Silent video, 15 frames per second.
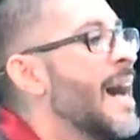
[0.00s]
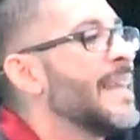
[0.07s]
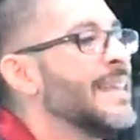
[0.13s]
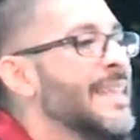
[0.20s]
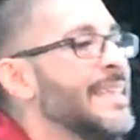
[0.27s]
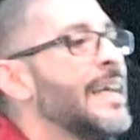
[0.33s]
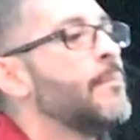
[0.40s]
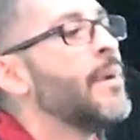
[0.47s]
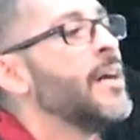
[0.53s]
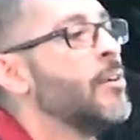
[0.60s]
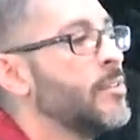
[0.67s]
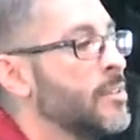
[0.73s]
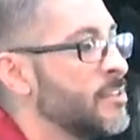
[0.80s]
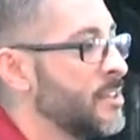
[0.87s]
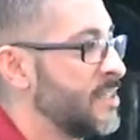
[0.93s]
I lean on my
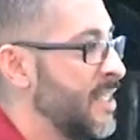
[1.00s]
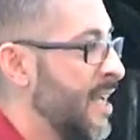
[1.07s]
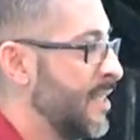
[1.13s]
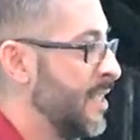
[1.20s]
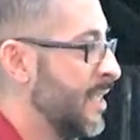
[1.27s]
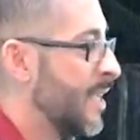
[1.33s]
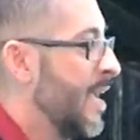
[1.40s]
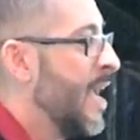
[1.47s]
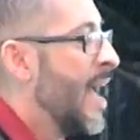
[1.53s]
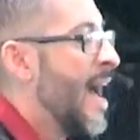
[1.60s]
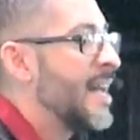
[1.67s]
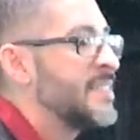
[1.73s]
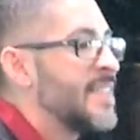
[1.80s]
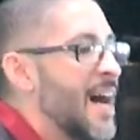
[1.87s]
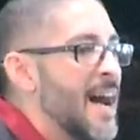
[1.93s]
own understanding.
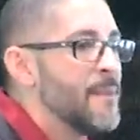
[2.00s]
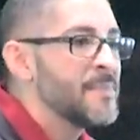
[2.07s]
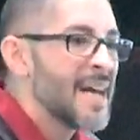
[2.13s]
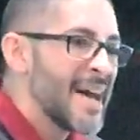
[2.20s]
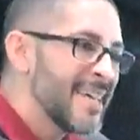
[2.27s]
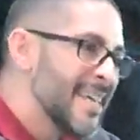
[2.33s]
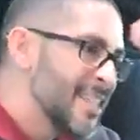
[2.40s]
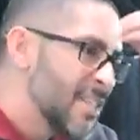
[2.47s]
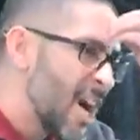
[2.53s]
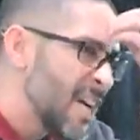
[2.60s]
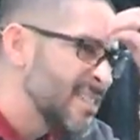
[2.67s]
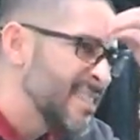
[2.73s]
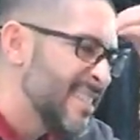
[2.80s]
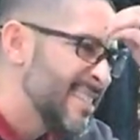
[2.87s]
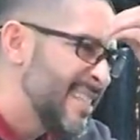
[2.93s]
At times, I get
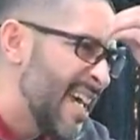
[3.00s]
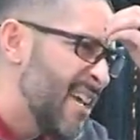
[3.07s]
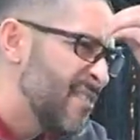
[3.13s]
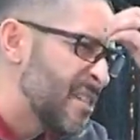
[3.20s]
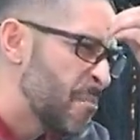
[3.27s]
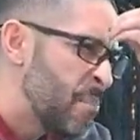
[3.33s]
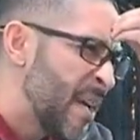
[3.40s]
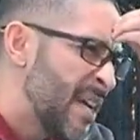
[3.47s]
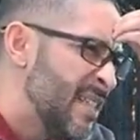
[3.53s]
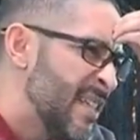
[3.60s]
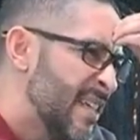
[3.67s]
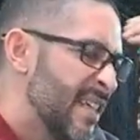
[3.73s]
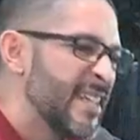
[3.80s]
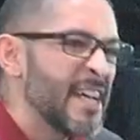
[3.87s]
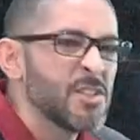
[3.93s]
lost in Dave's
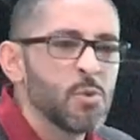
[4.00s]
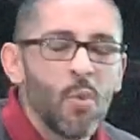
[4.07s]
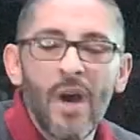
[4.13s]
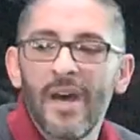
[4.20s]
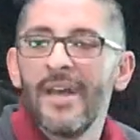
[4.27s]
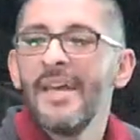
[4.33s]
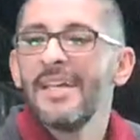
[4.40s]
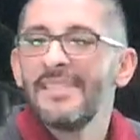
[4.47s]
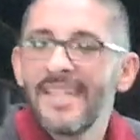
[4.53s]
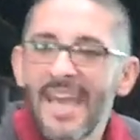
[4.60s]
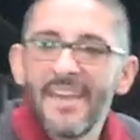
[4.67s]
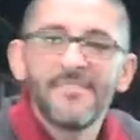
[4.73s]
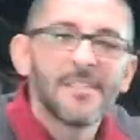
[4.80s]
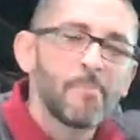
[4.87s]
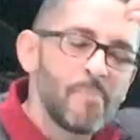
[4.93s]
opinion. And guess what?
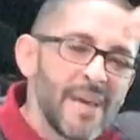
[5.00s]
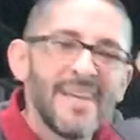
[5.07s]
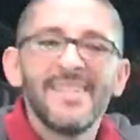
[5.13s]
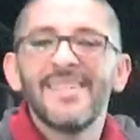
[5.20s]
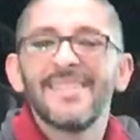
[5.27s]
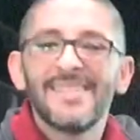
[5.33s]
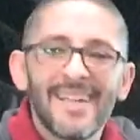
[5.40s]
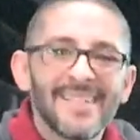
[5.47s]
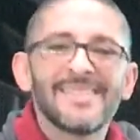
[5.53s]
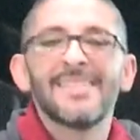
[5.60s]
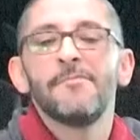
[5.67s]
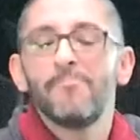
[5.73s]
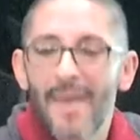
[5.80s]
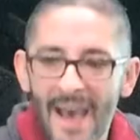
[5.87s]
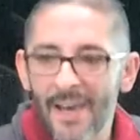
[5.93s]
Dave's opinion
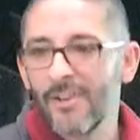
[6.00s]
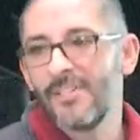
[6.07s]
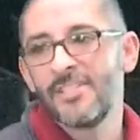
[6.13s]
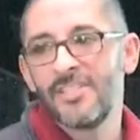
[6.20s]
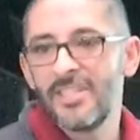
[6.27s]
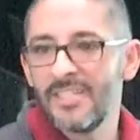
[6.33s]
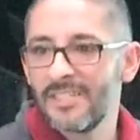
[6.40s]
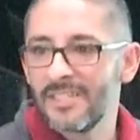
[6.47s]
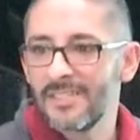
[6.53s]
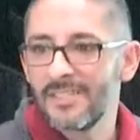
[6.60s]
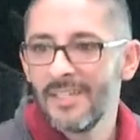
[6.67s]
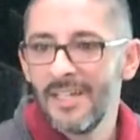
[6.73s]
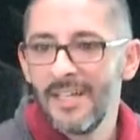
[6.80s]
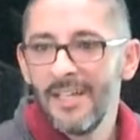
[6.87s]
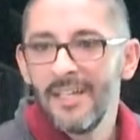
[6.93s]
doesn't matter to
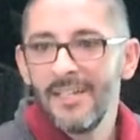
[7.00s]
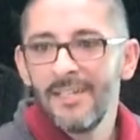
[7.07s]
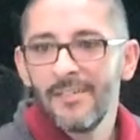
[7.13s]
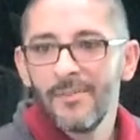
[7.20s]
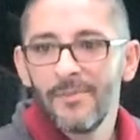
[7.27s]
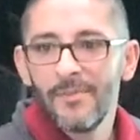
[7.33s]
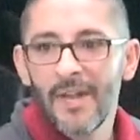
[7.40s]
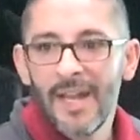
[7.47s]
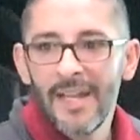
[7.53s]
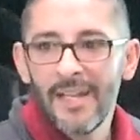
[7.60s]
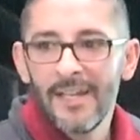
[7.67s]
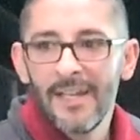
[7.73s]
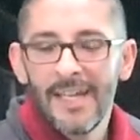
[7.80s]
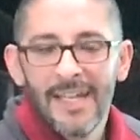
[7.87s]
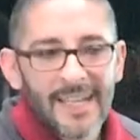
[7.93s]
Jesus, right?
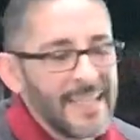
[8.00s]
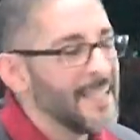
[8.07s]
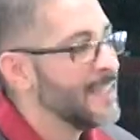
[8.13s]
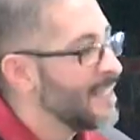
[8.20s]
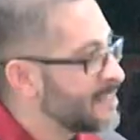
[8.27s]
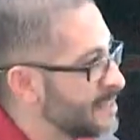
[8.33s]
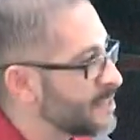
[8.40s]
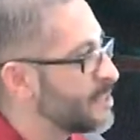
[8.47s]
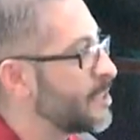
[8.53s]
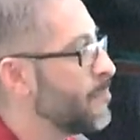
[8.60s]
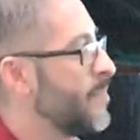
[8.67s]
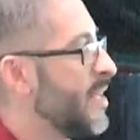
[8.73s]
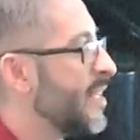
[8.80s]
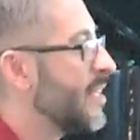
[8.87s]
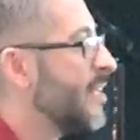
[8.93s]
He listens to
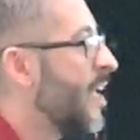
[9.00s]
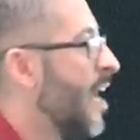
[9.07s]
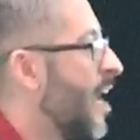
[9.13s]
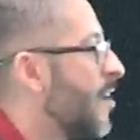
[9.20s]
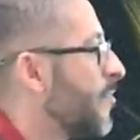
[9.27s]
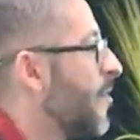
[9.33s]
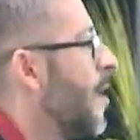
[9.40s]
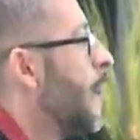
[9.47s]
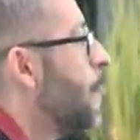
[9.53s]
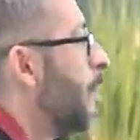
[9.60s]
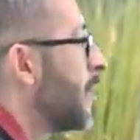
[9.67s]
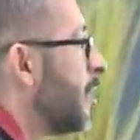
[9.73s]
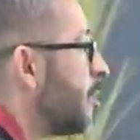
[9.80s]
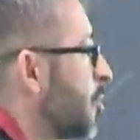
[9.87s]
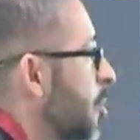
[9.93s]
me in love,
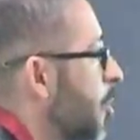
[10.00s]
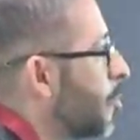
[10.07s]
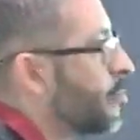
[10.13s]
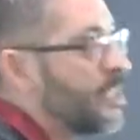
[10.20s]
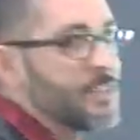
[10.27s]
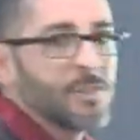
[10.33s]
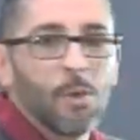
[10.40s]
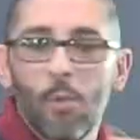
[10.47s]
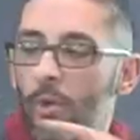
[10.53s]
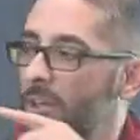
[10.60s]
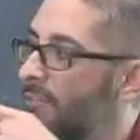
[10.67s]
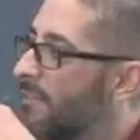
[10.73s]
but the truth is the Word